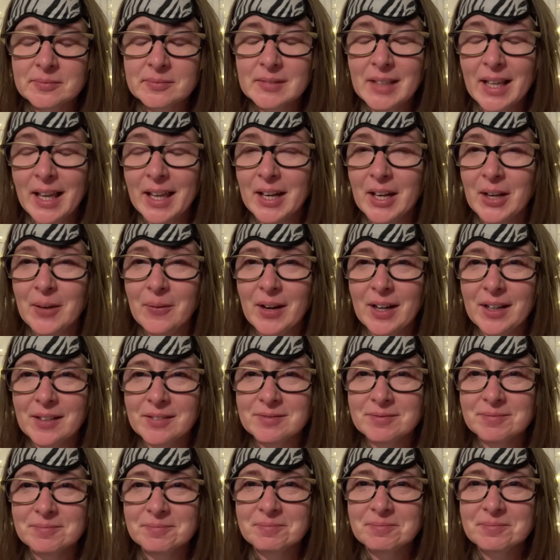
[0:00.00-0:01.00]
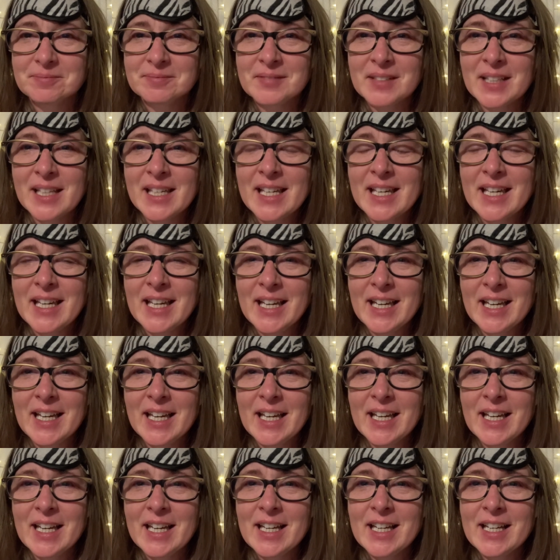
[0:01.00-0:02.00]
Anyway,
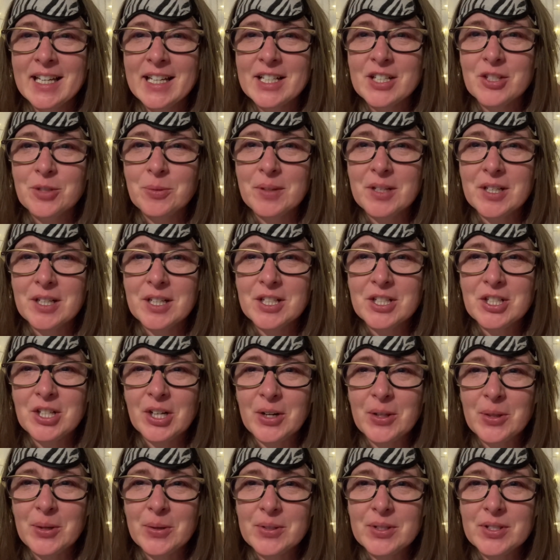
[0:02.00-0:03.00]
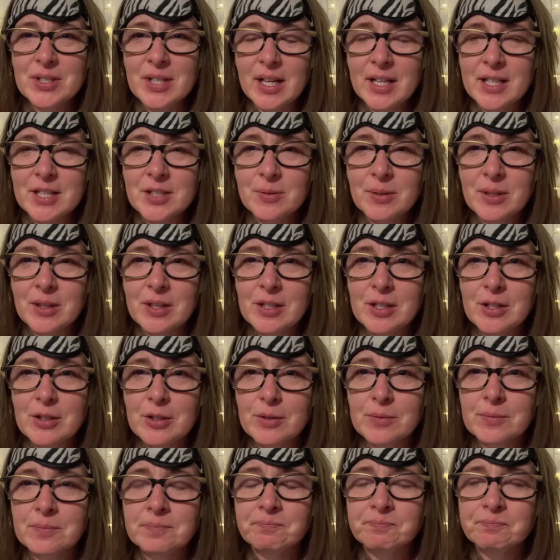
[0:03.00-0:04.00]
just wanted to share those thoughts with you.